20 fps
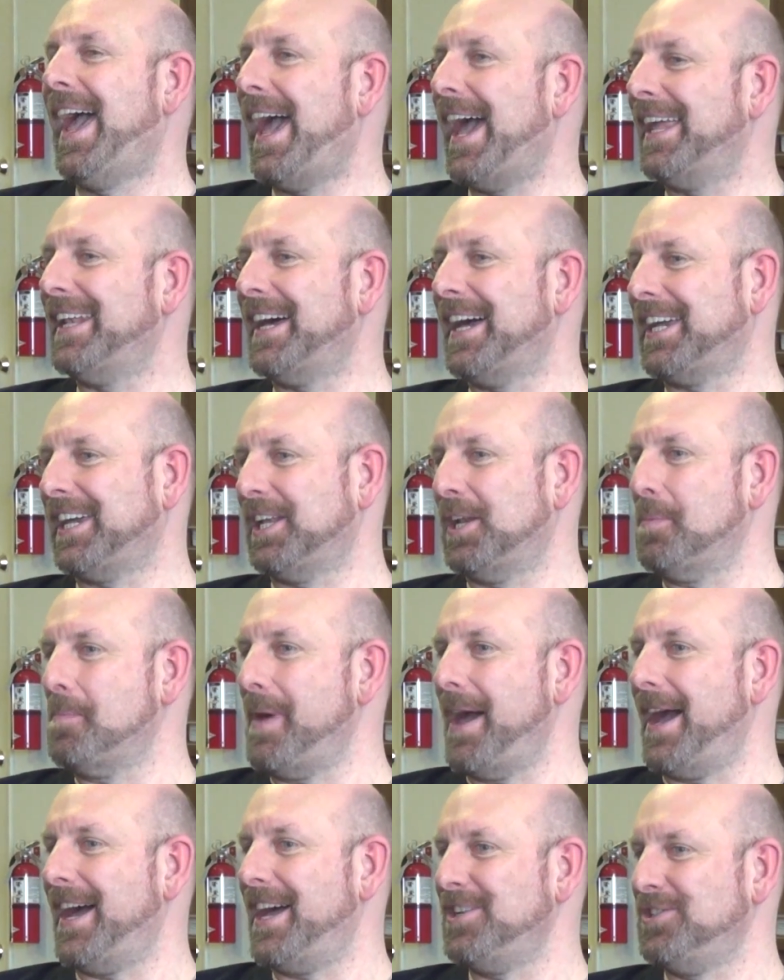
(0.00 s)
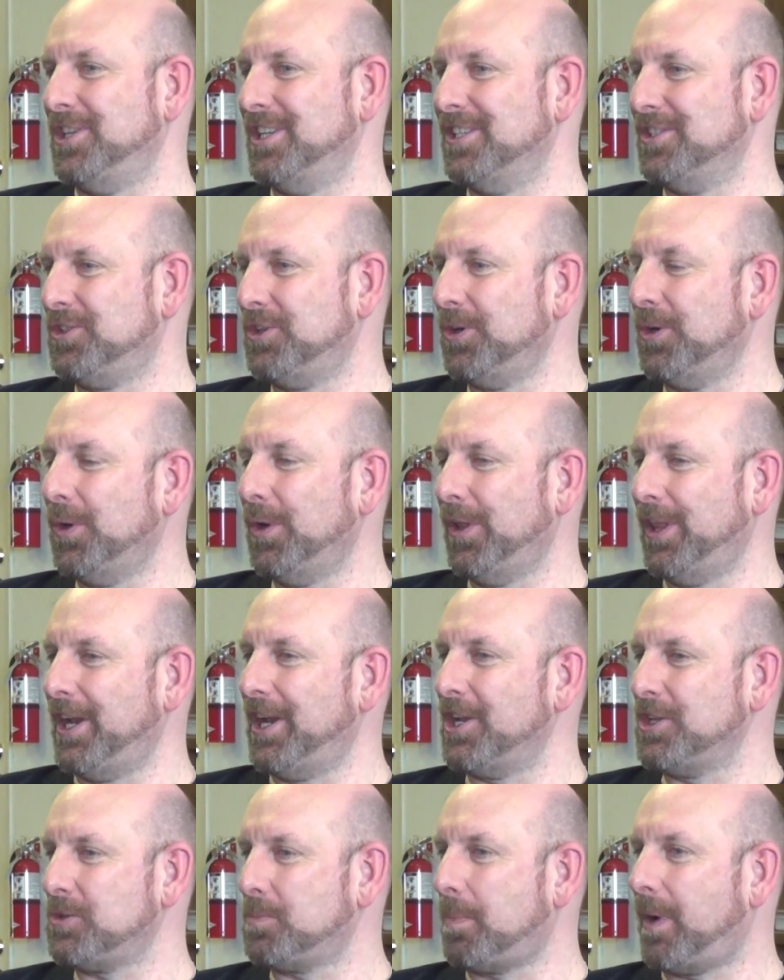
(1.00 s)
And I can imagine, too, that
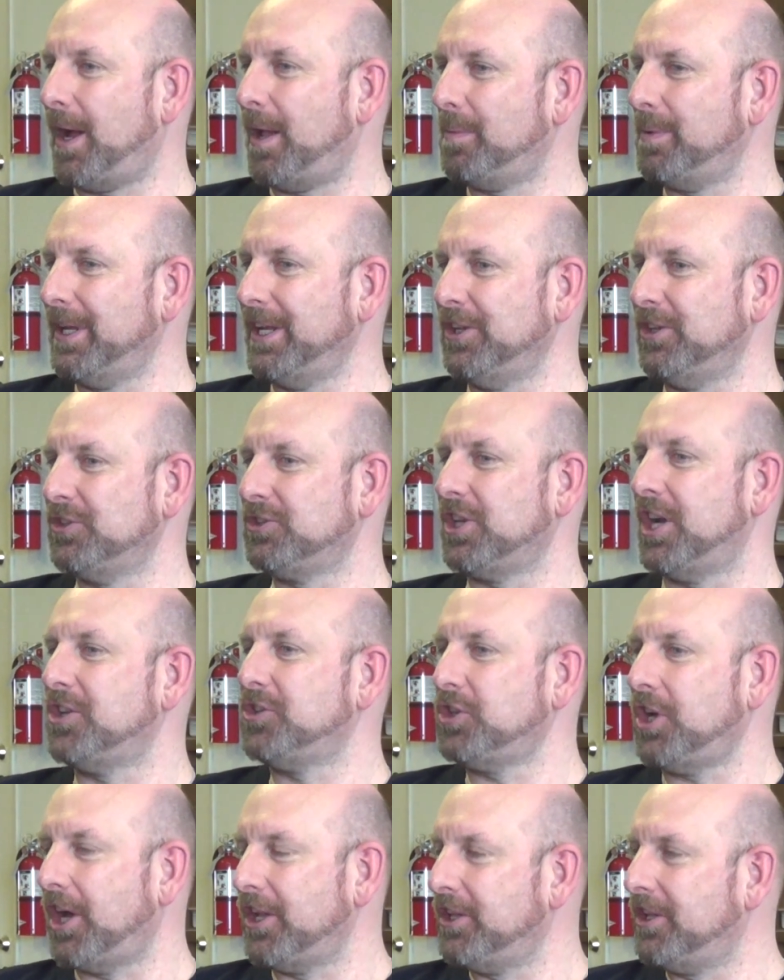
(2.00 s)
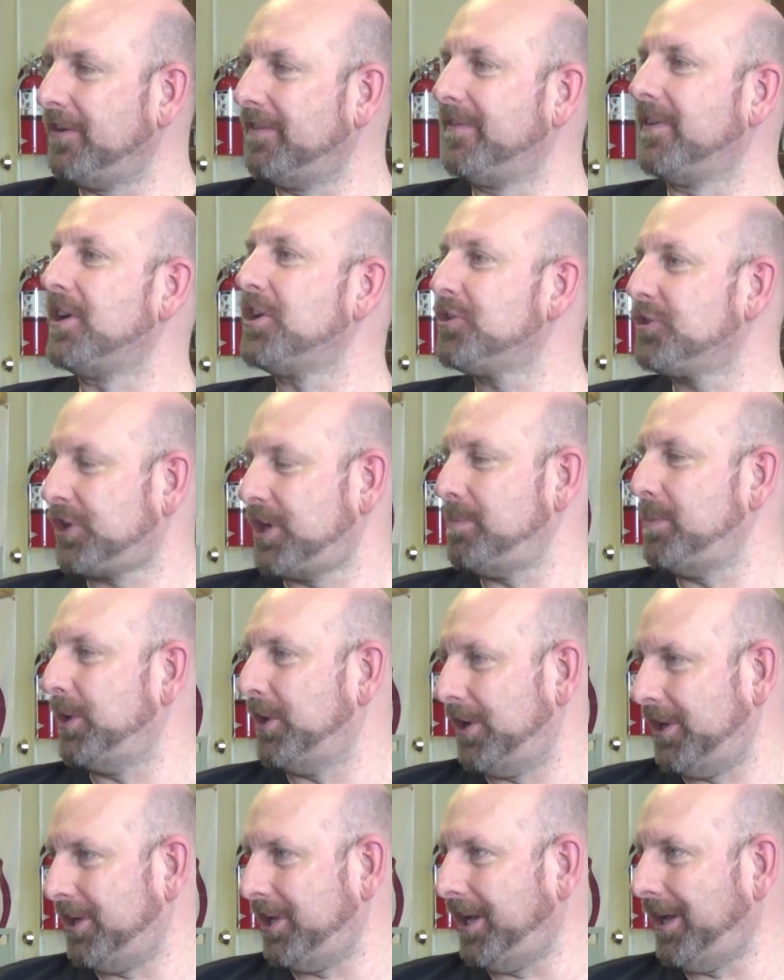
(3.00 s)
it's probably such a diverse
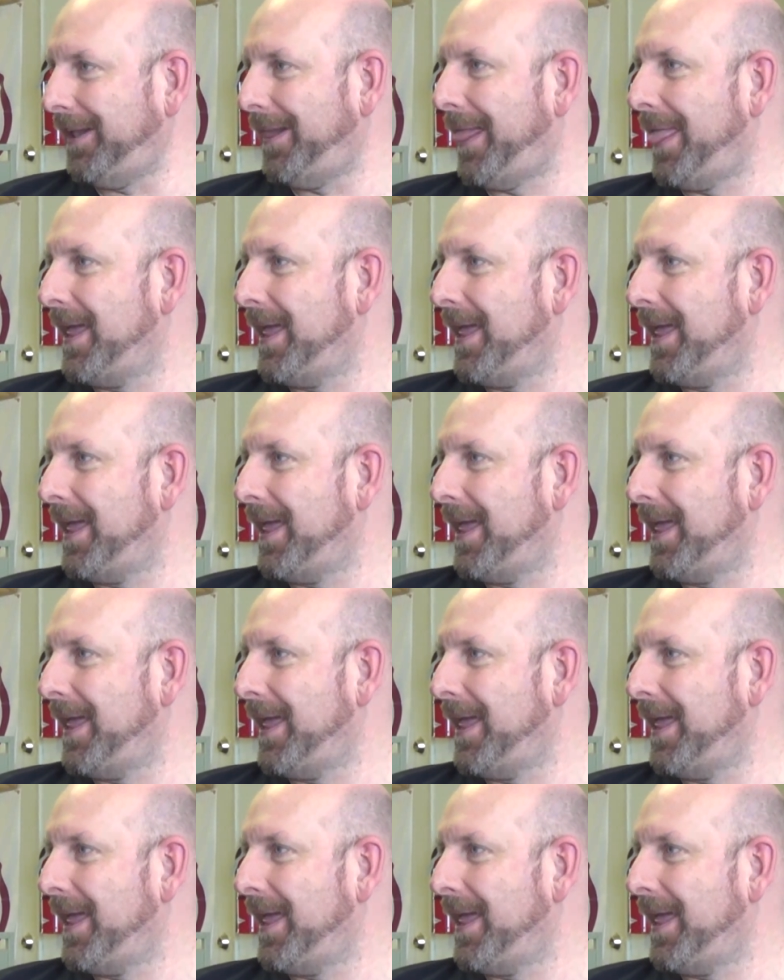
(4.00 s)
community.